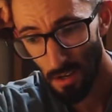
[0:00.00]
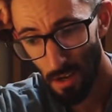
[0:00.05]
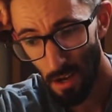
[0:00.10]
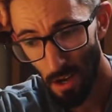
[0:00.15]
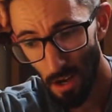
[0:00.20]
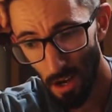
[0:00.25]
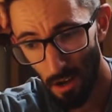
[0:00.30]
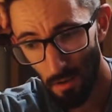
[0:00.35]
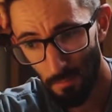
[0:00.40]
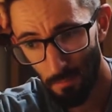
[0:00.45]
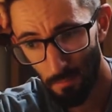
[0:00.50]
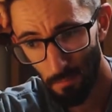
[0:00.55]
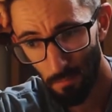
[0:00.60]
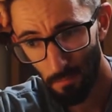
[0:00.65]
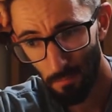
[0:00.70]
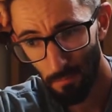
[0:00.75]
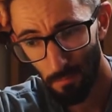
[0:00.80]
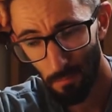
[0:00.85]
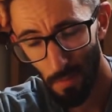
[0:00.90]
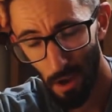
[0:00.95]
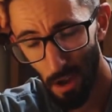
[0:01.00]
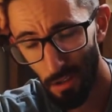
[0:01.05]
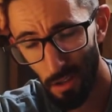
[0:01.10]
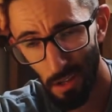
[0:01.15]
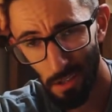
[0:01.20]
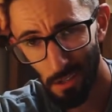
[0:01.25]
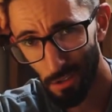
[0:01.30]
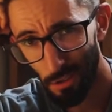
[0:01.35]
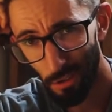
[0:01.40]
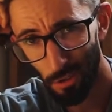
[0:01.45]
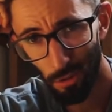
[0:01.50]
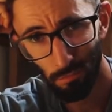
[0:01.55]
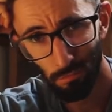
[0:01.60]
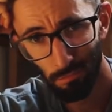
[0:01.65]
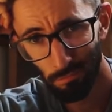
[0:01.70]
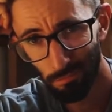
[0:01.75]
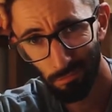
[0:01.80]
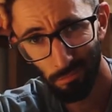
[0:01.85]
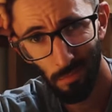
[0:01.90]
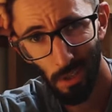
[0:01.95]
I don't like the cold,
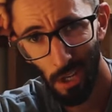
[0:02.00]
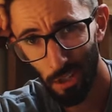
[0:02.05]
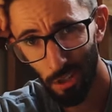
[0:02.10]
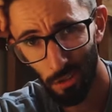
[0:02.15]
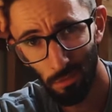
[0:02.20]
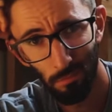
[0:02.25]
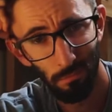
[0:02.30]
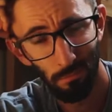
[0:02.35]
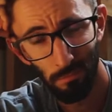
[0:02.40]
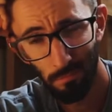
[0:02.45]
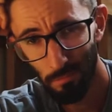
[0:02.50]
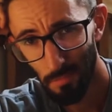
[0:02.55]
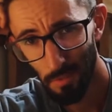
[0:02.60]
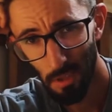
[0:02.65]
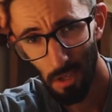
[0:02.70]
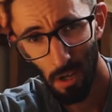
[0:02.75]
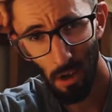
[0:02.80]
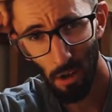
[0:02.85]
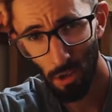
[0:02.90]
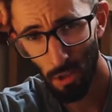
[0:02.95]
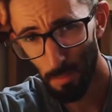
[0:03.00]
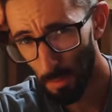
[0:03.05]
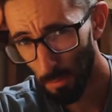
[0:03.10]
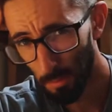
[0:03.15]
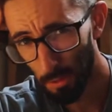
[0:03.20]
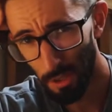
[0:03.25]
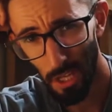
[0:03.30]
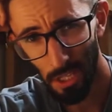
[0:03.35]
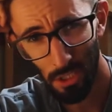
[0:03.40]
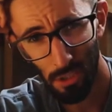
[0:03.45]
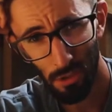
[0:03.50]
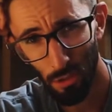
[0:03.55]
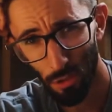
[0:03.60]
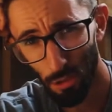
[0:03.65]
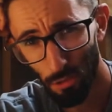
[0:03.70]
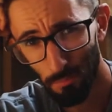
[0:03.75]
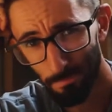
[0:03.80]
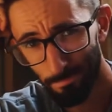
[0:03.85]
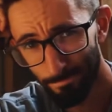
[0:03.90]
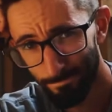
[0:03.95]
I don't. All you people that like the
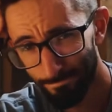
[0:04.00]
cold,